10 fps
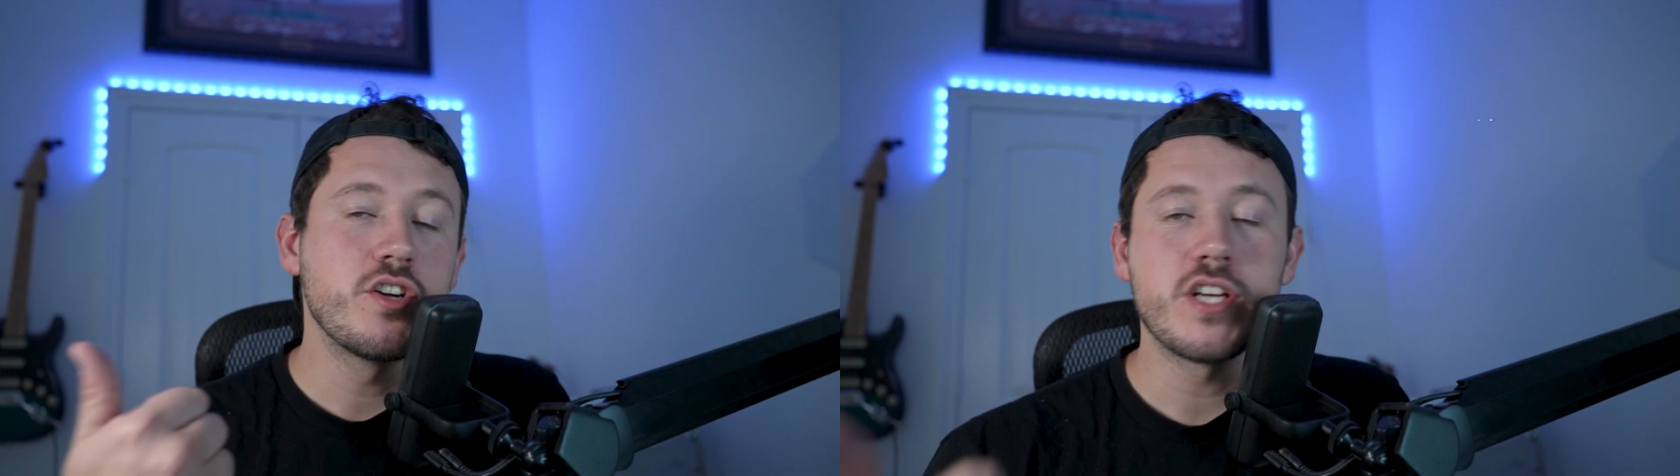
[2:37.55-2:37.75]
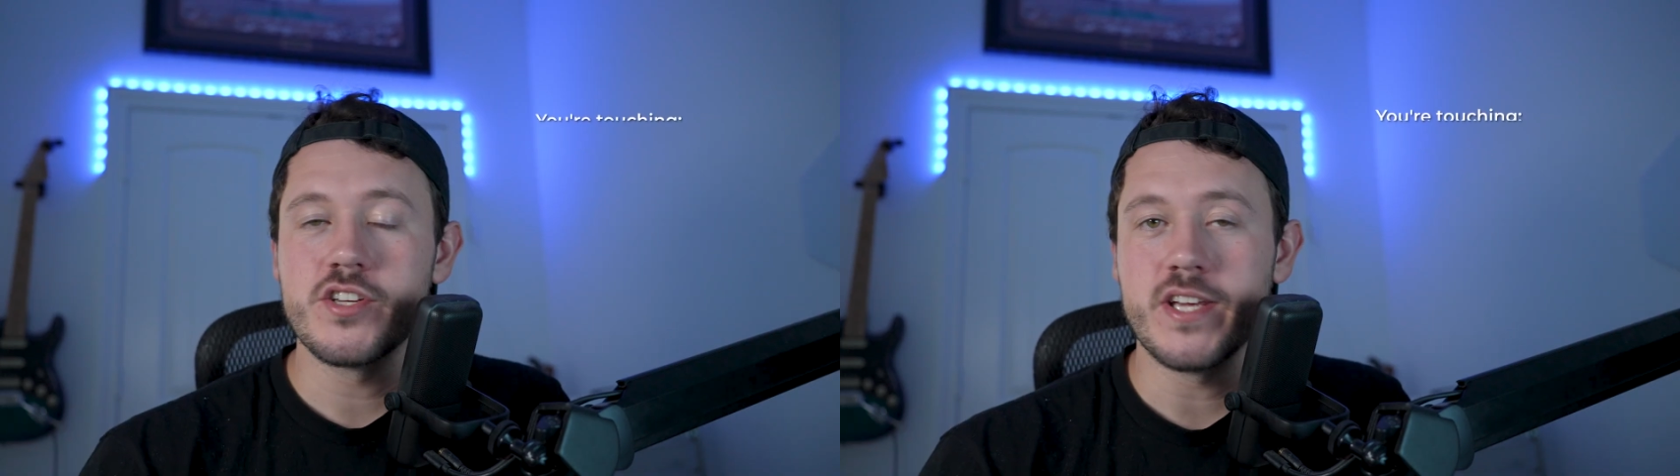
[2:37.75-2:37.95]
You're
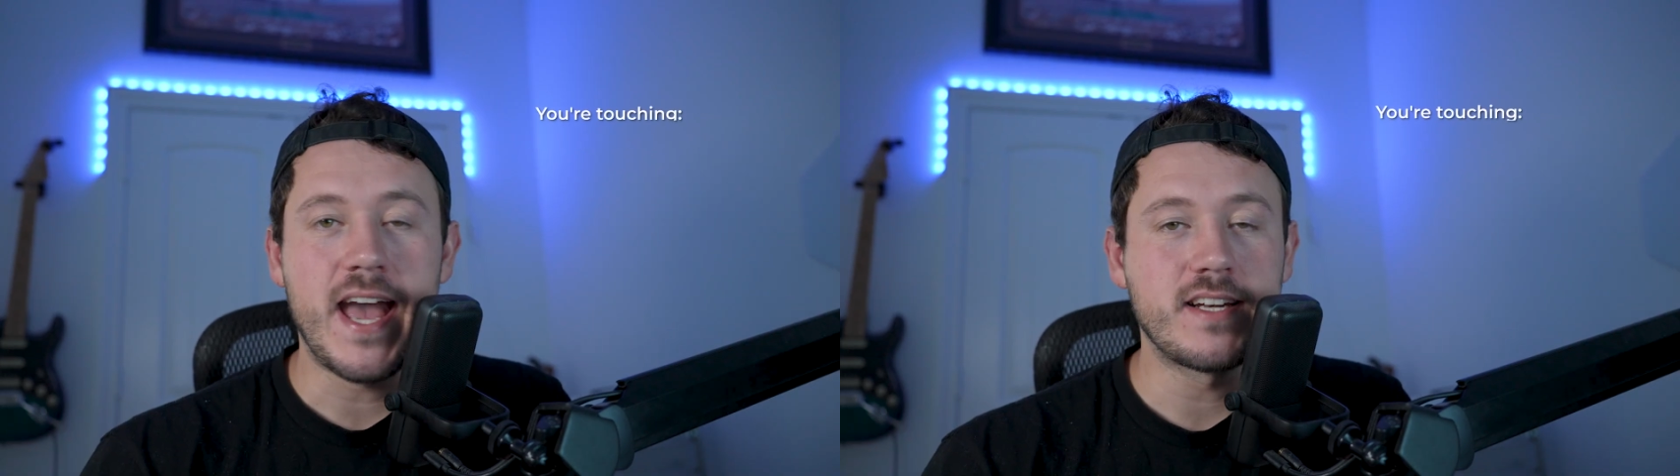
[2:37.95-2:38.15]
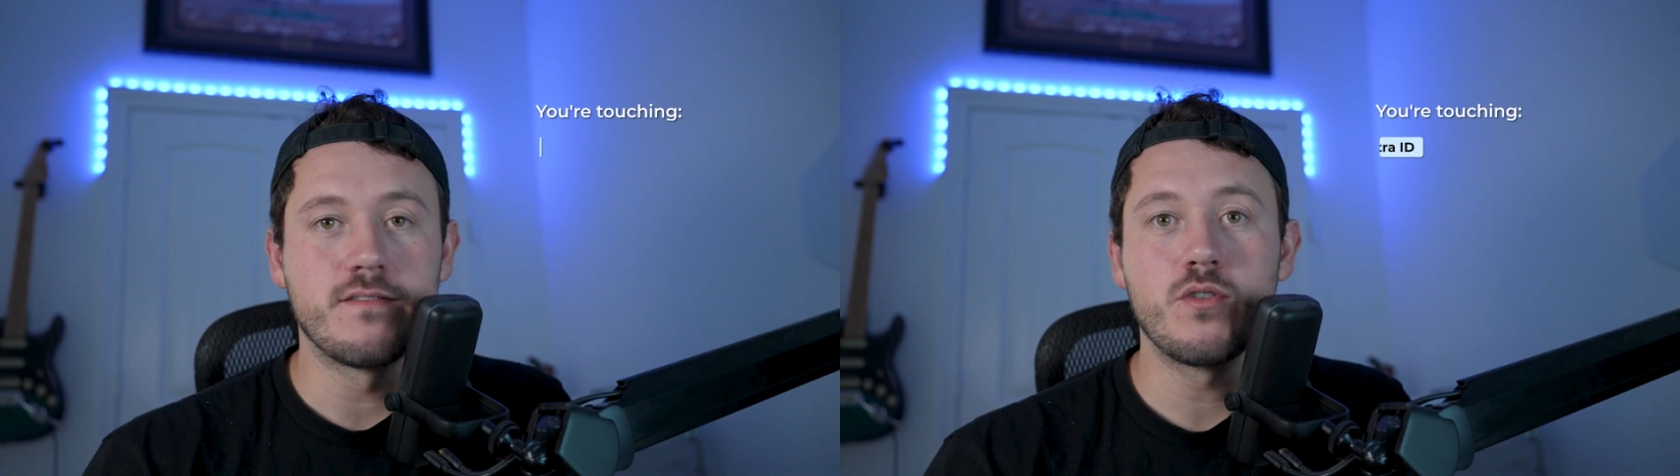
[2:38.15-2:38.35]
touching
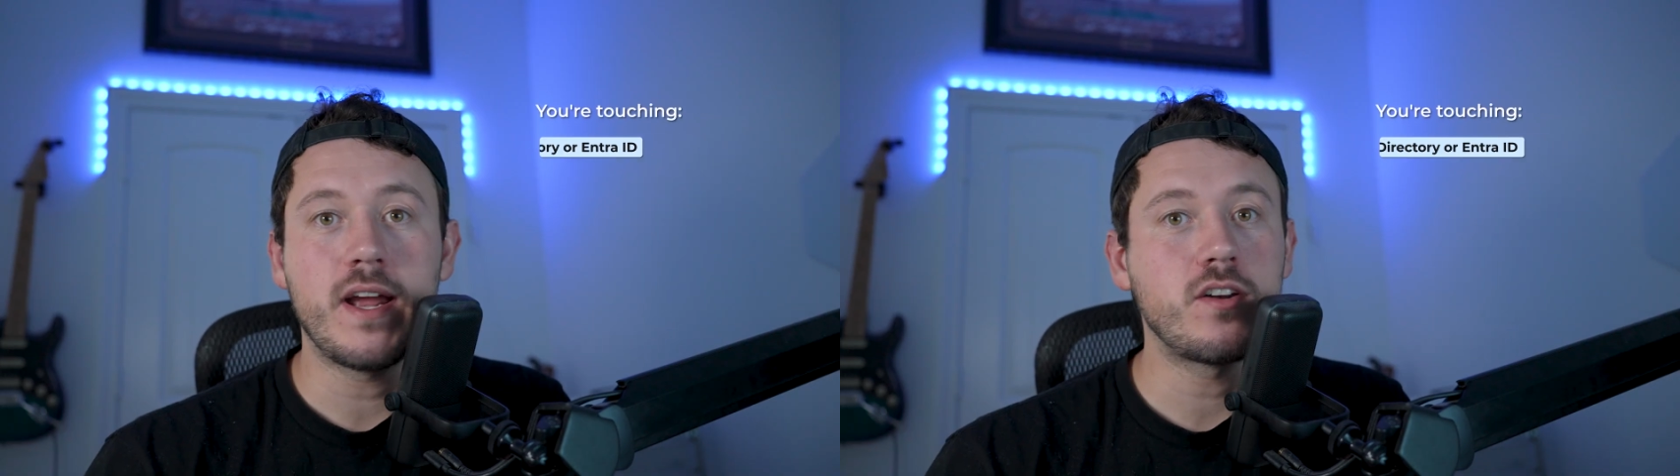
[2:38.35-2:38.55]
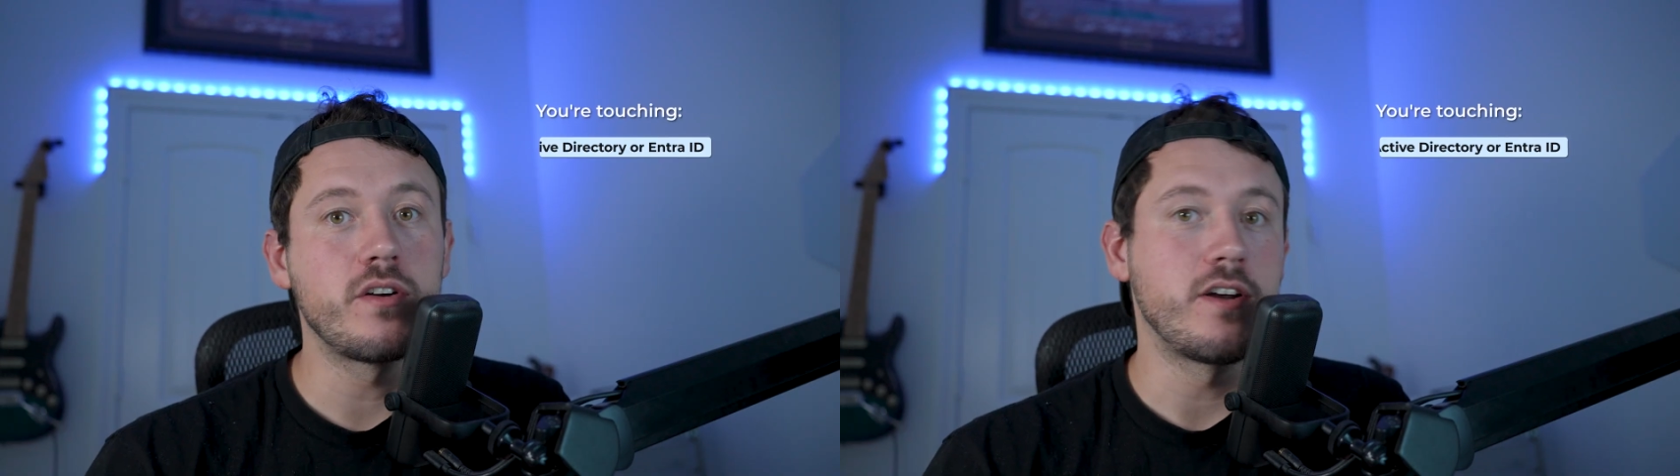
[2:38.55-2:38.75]
Active
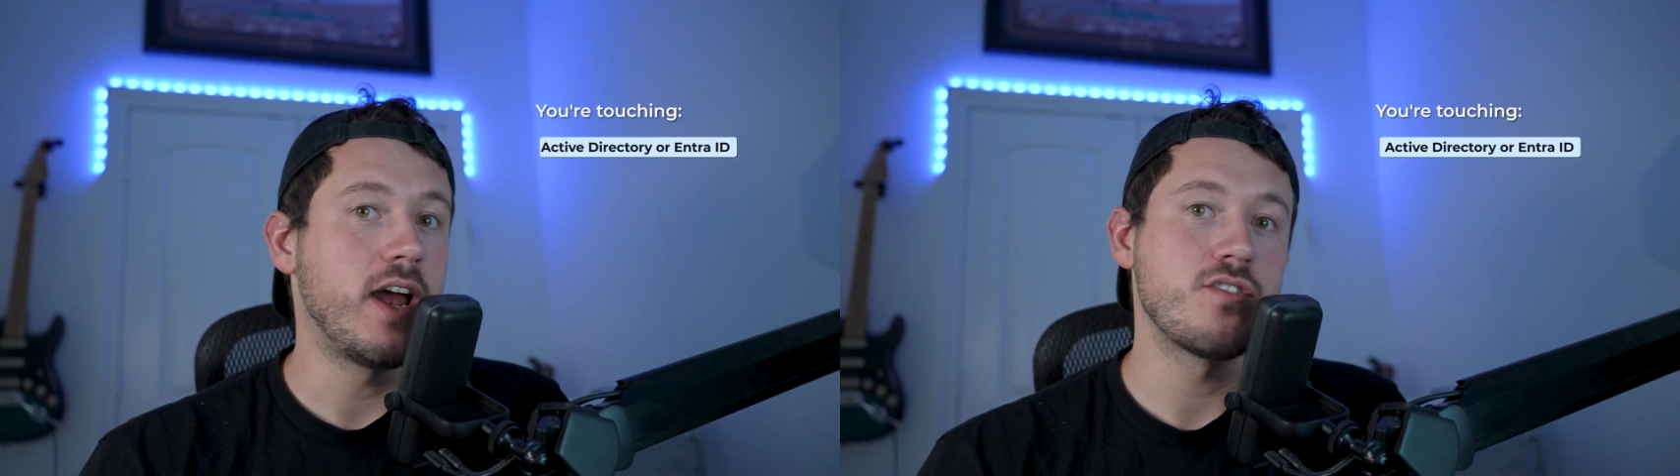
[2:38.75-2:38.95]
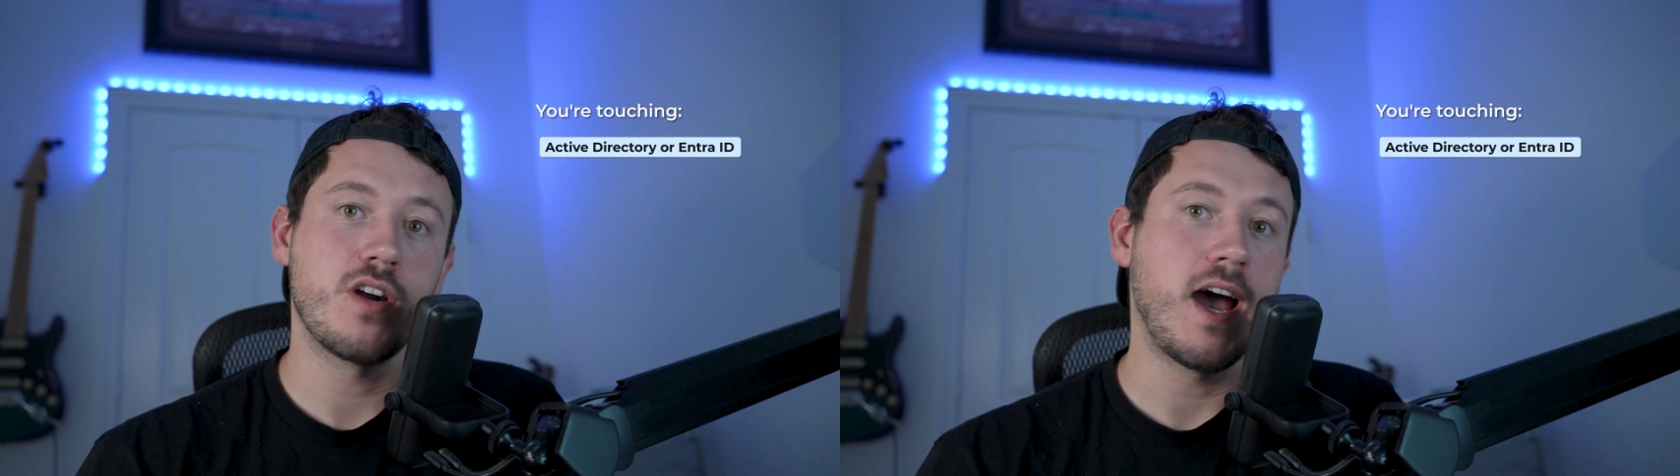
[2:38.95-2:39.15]
Directory or
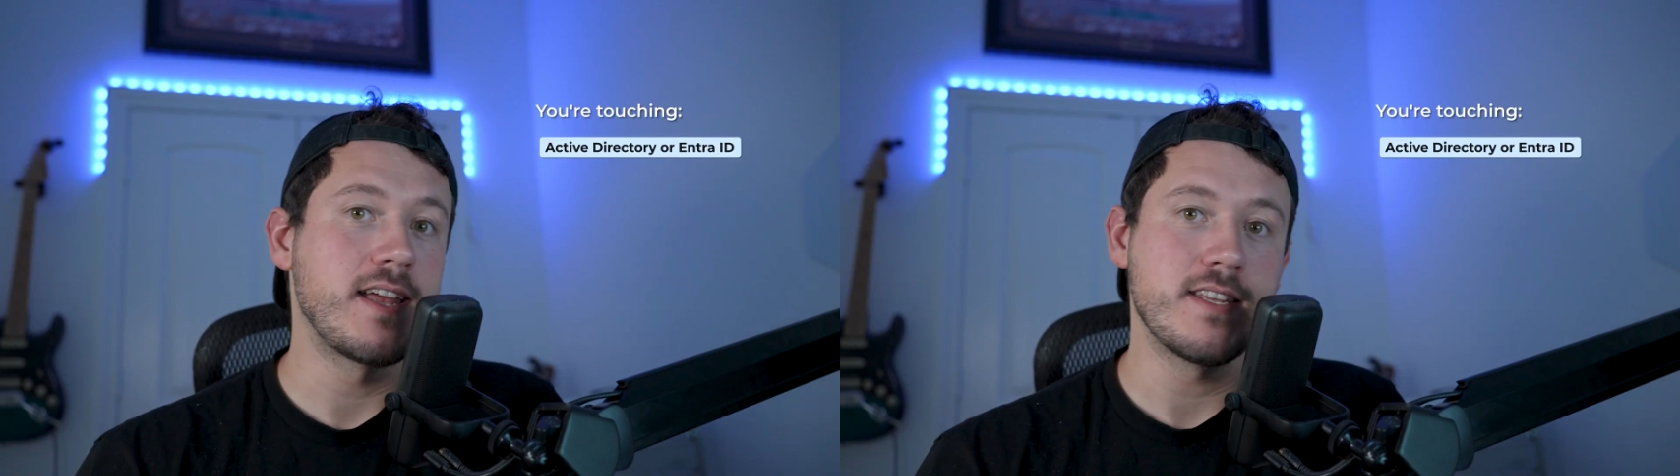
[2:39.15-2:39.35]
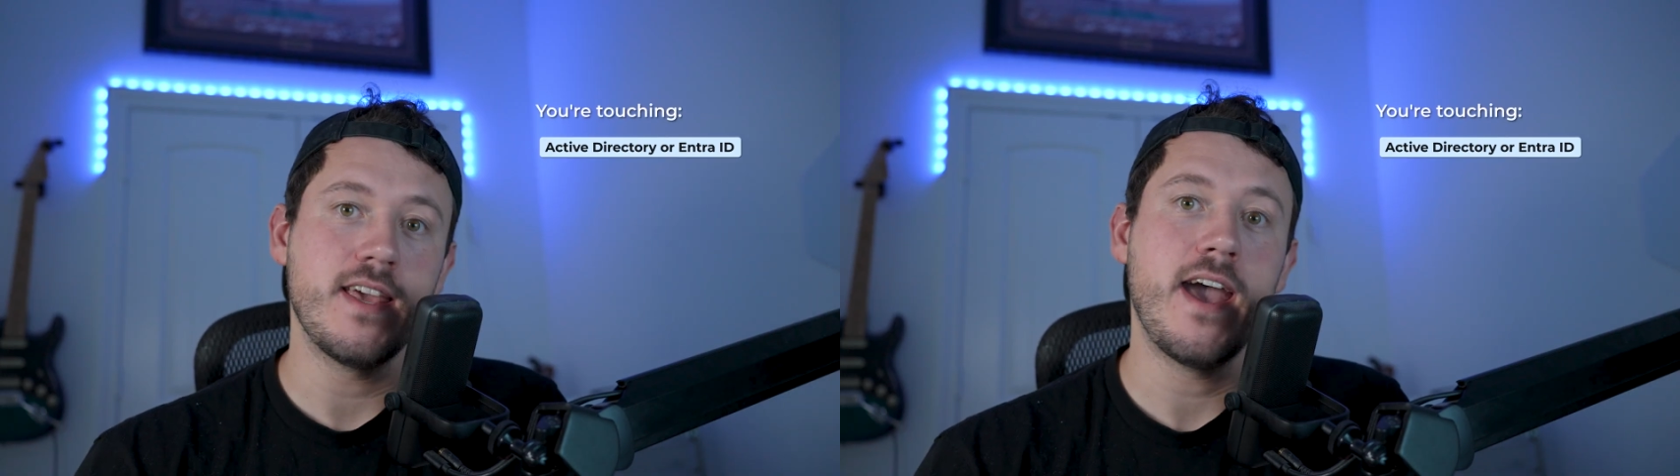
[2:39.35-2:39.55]
Entra
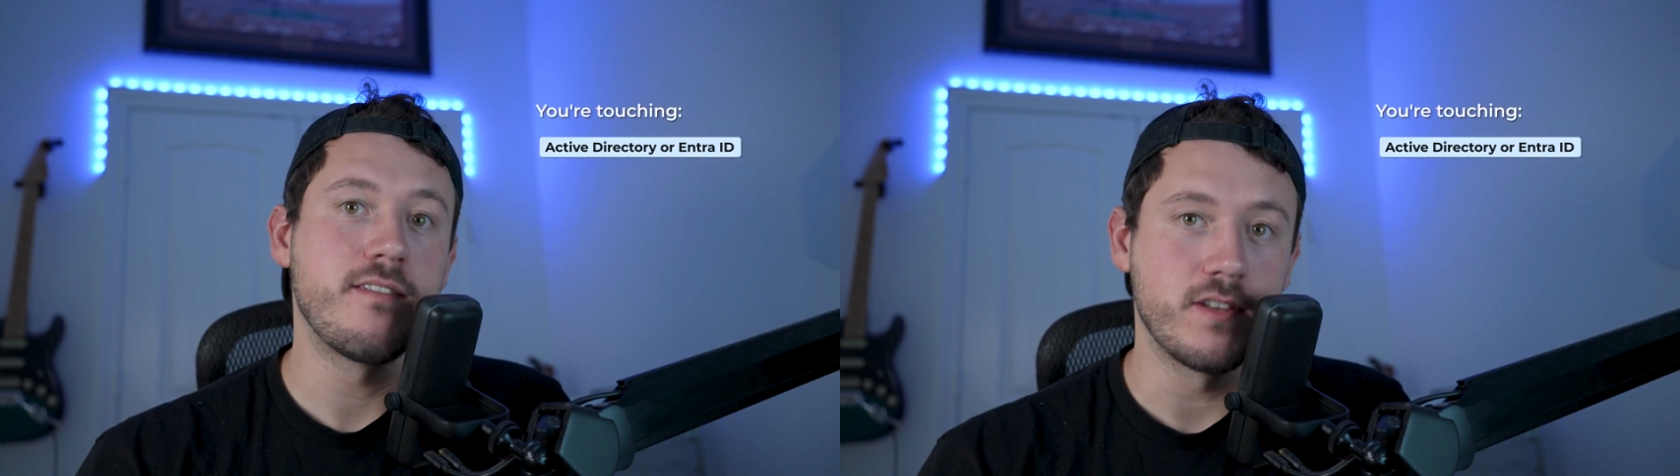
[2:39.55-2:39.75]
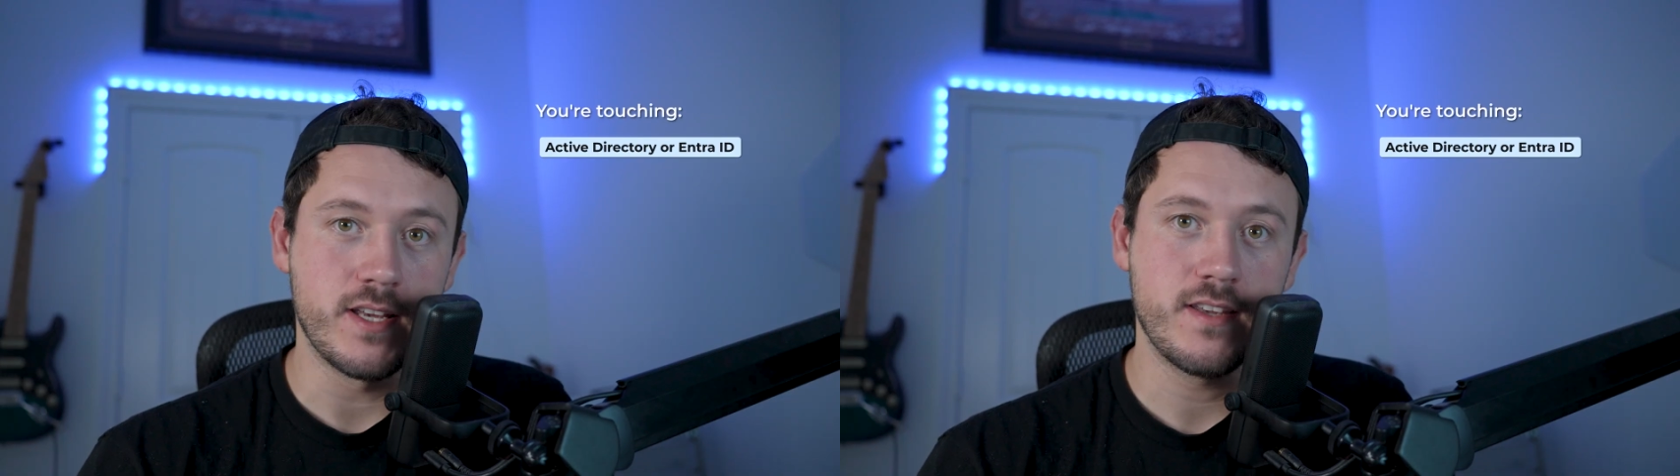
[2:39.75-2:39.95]
ID
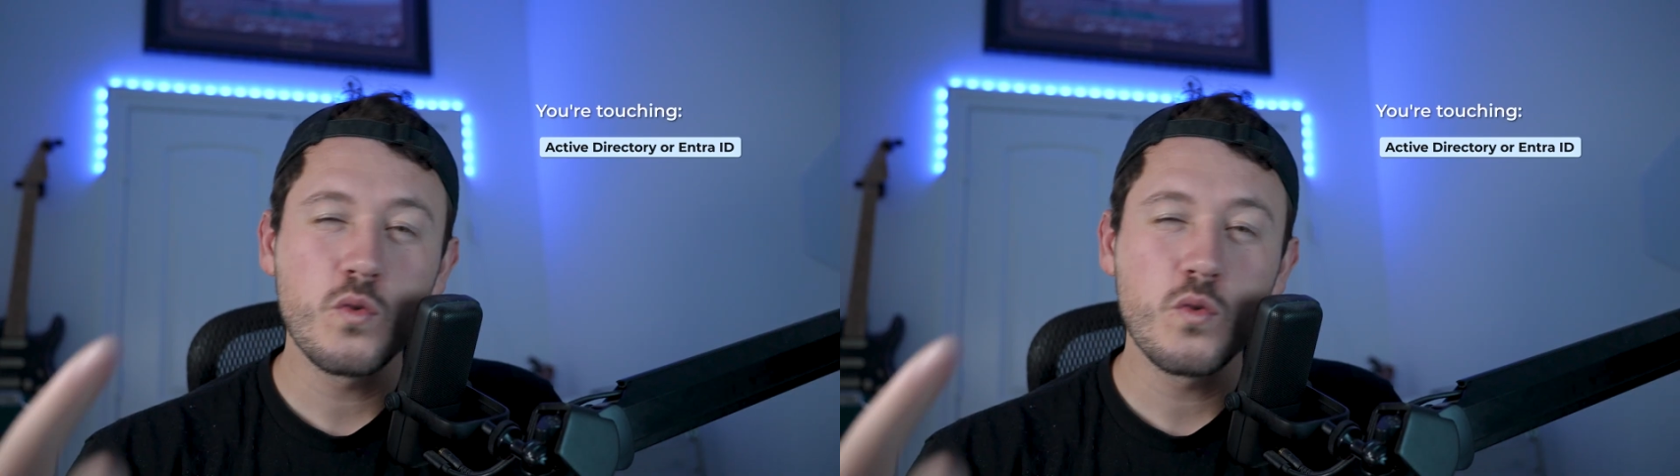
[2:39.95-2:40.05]
heavily,